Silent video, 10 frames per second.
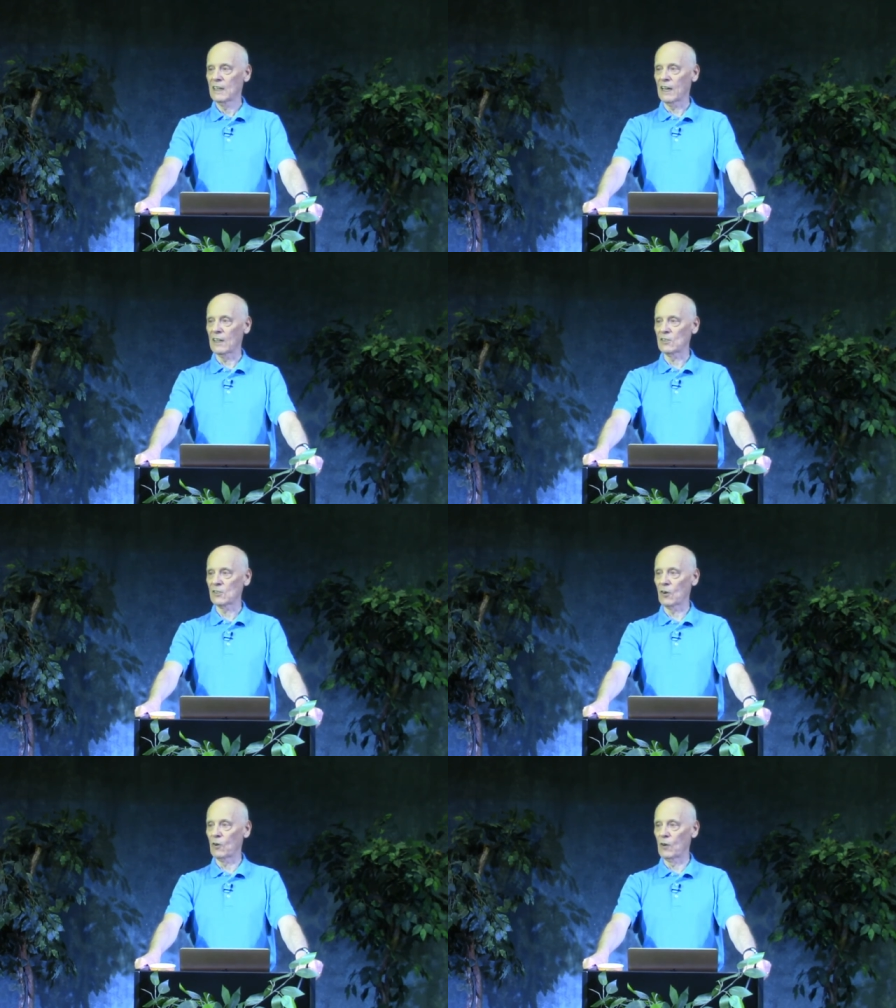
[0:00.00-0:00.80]
And
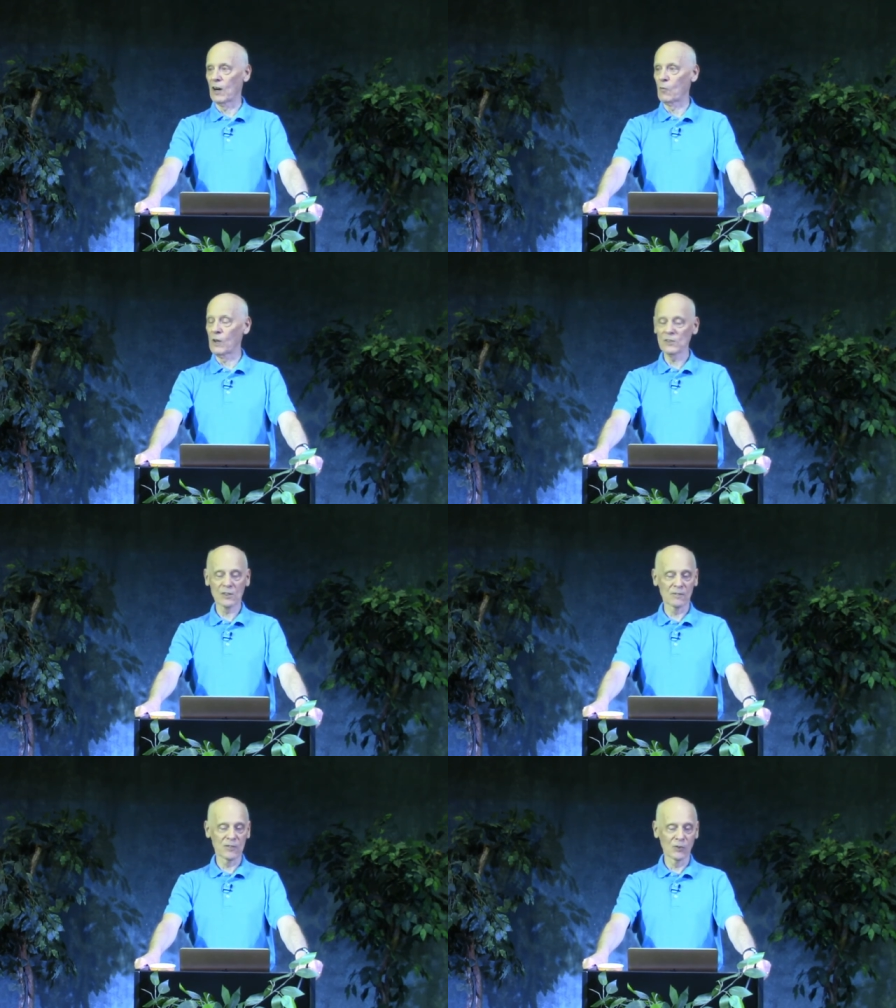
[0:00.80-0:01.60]
so uh, once
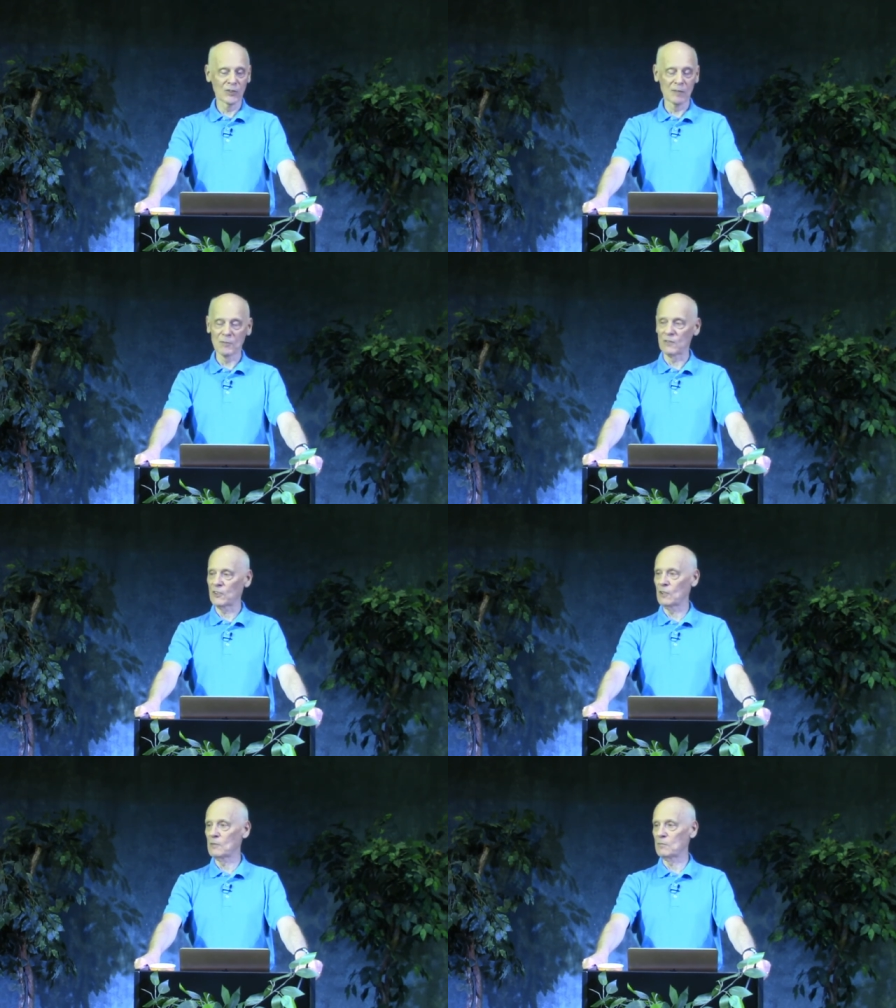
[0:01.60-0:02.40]
the full number of
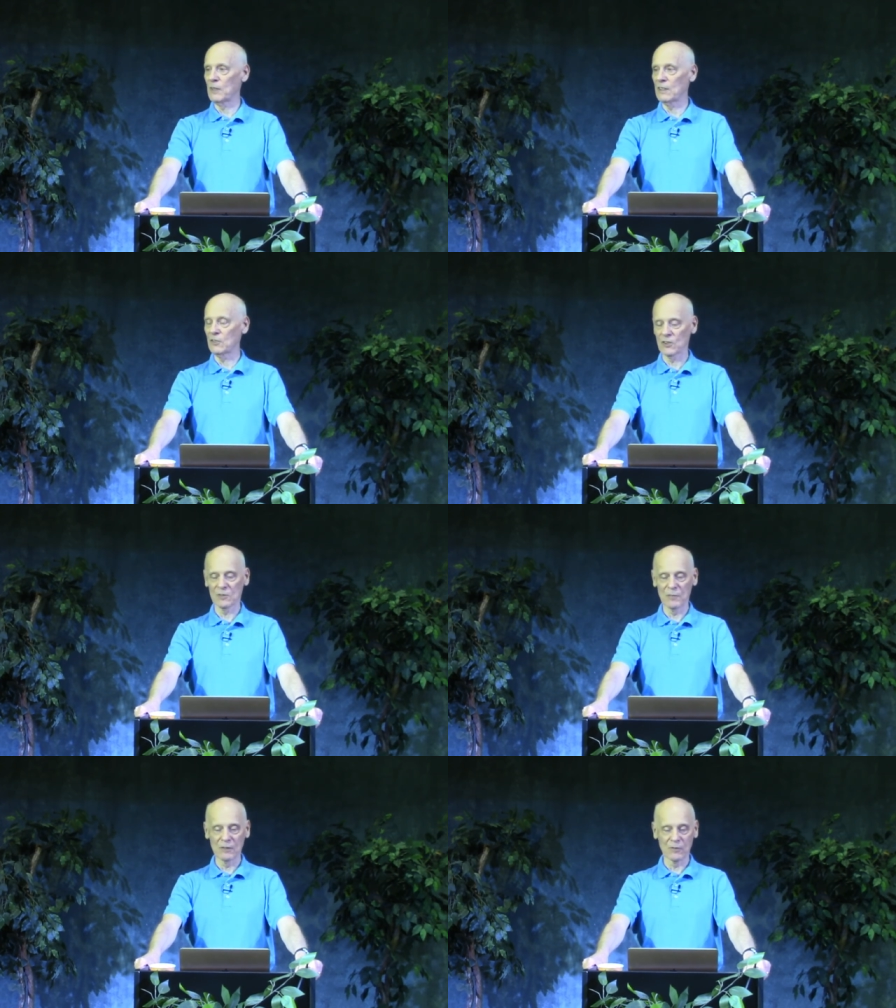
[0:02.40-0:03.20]
human beings
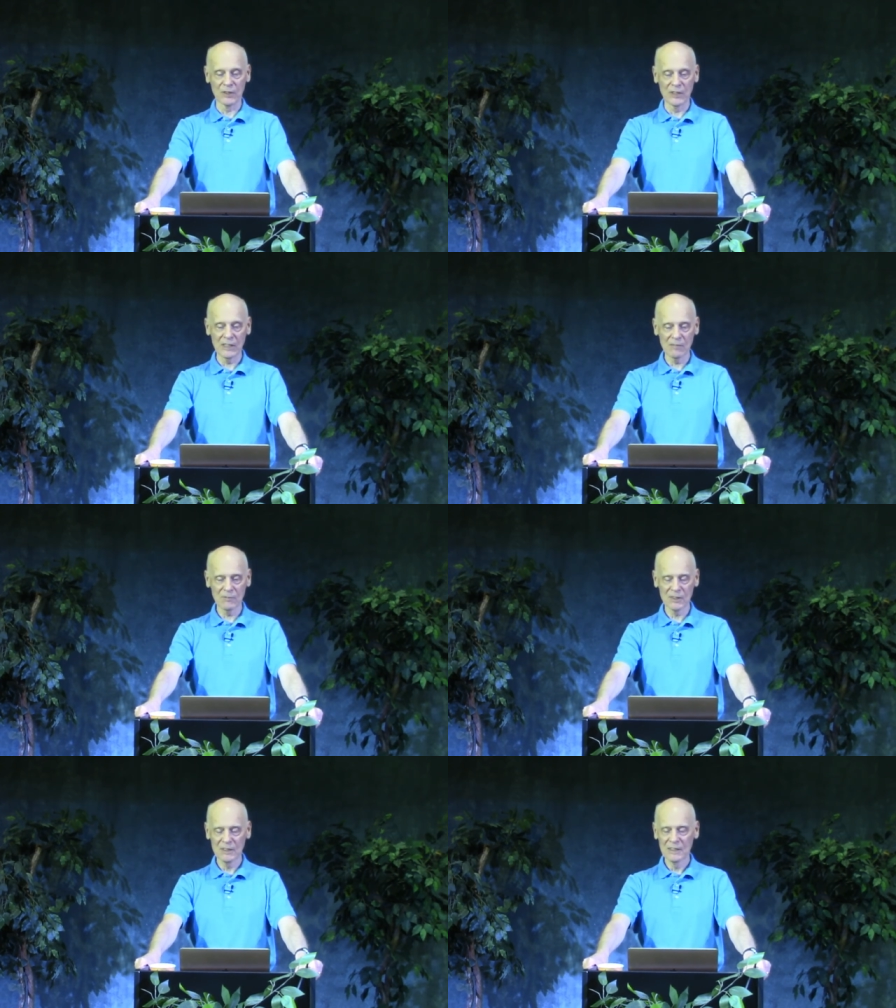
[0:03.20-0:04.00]
has been redeemed,